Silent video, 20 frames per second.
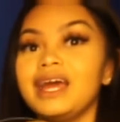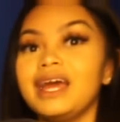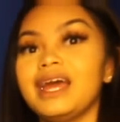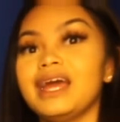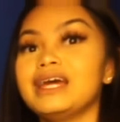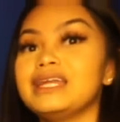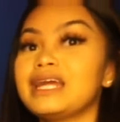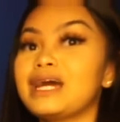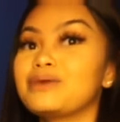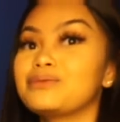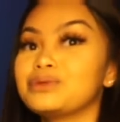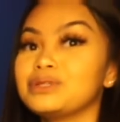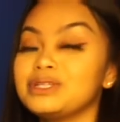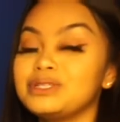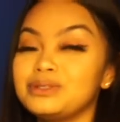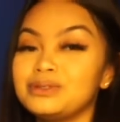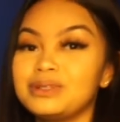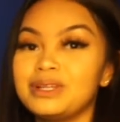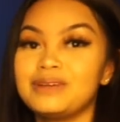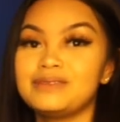And I really
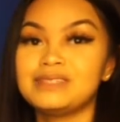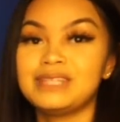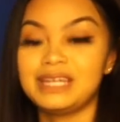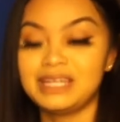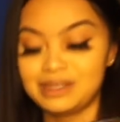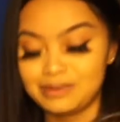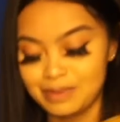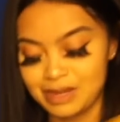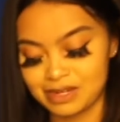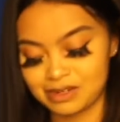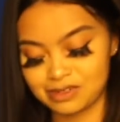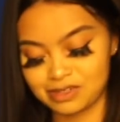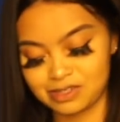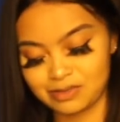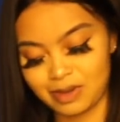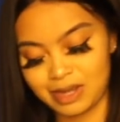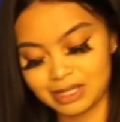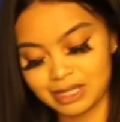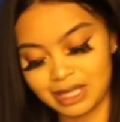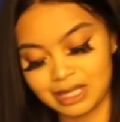do love teddy bears,
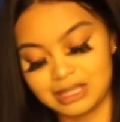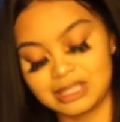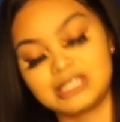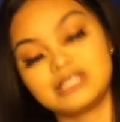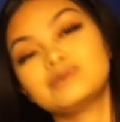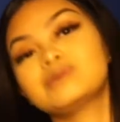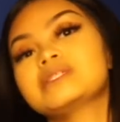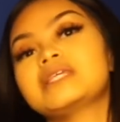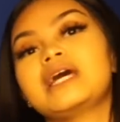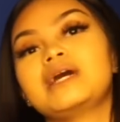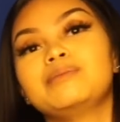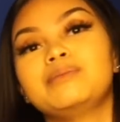so I thought this was like